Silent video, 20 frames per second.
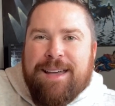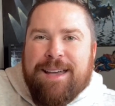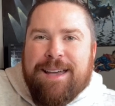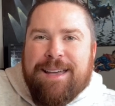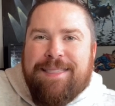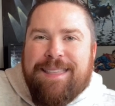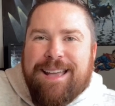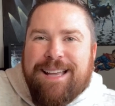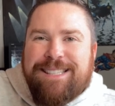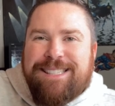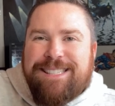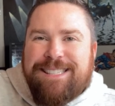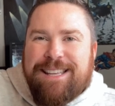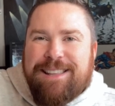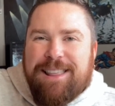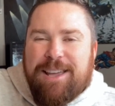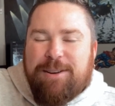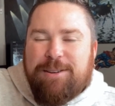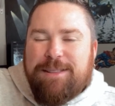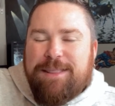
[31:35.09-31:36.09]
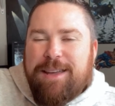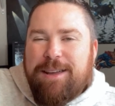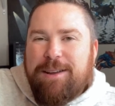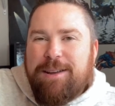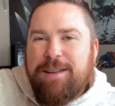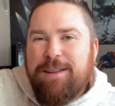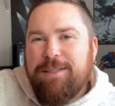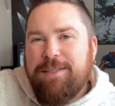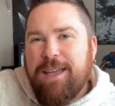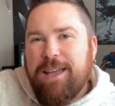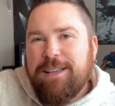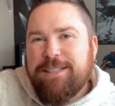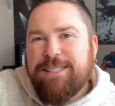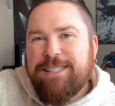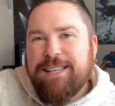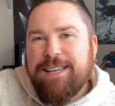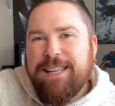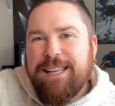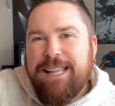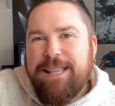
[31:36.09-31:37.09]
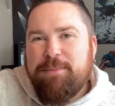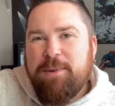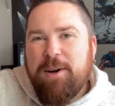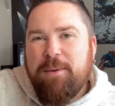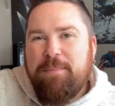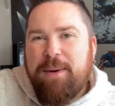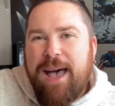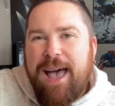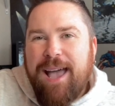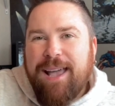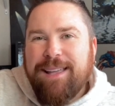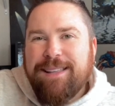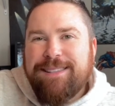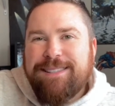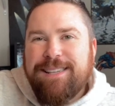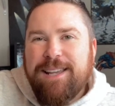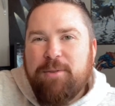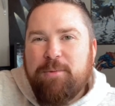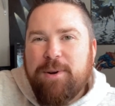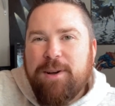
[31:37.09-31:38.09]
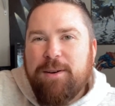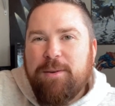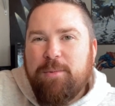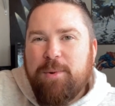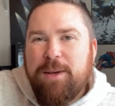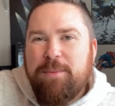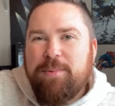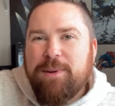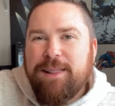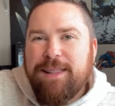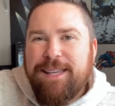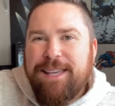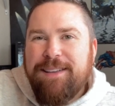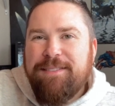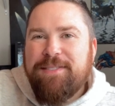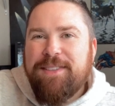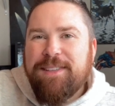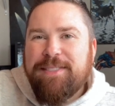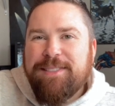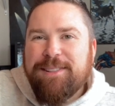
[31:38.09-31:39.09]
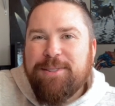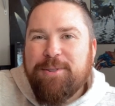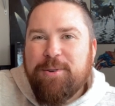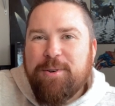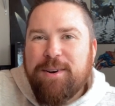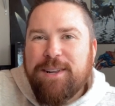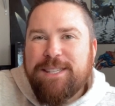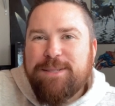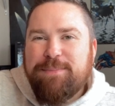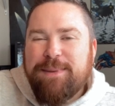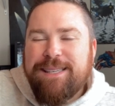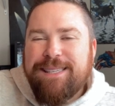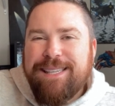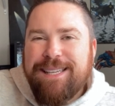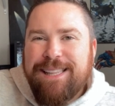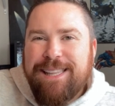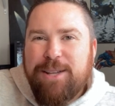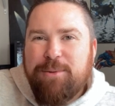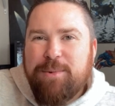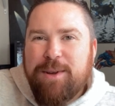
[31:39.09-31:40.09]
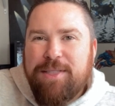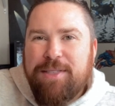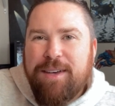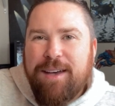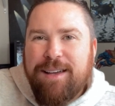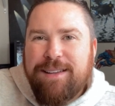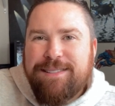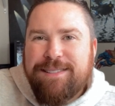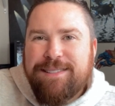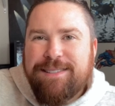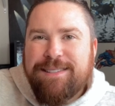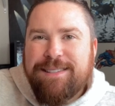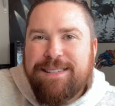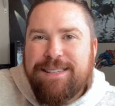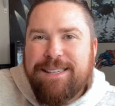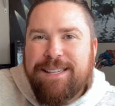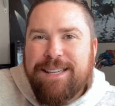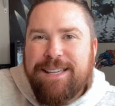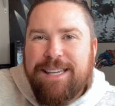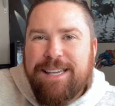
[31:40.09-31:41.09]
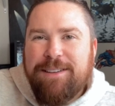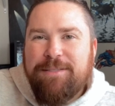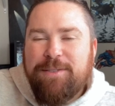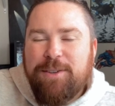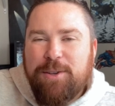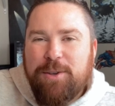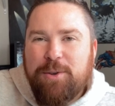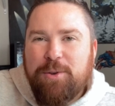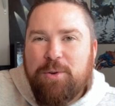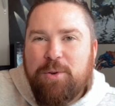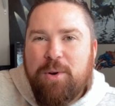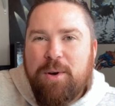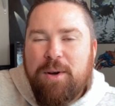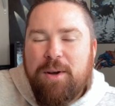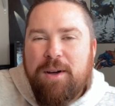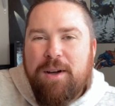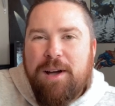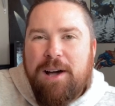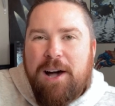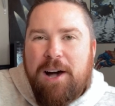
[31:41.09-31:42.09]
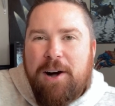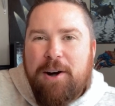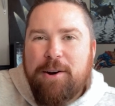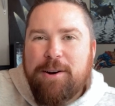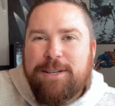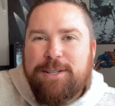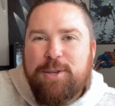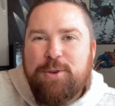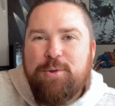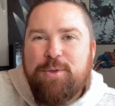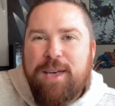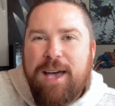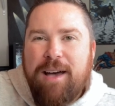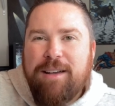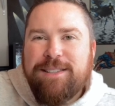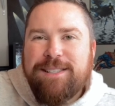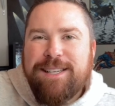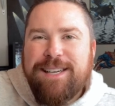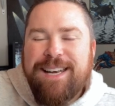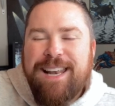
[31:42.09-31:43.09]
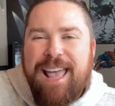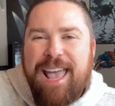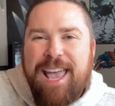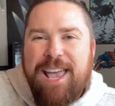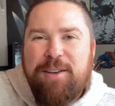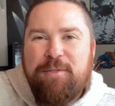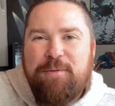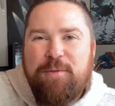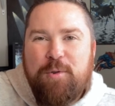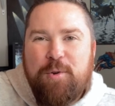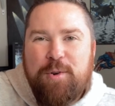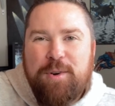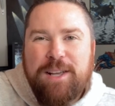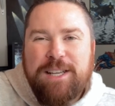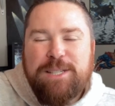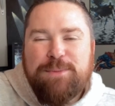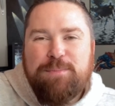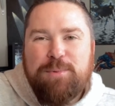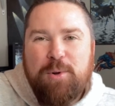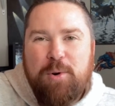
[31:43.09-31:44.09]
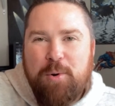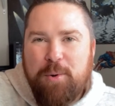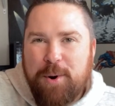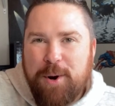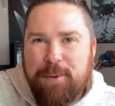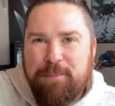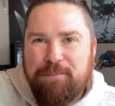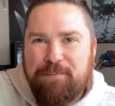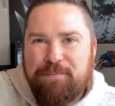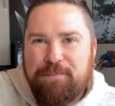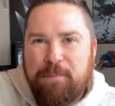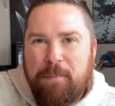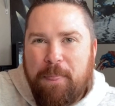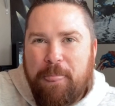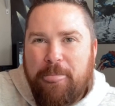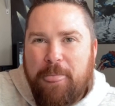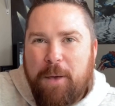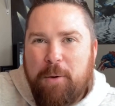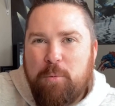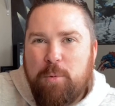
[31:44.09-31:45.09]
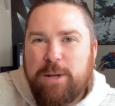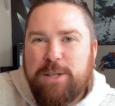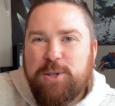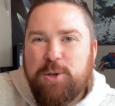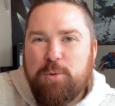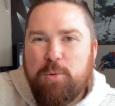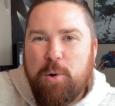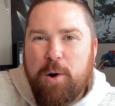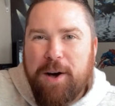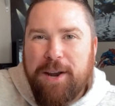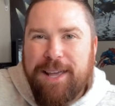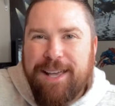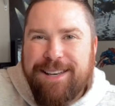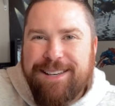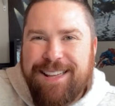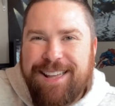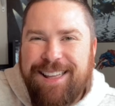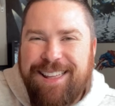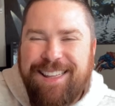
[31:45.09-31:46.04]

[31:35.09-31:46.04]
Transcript: And they, they, they, they send an email back and say, well, we believe that the Lord has been dealing with us to give you our 2008 Ford Explorer. Would you want it?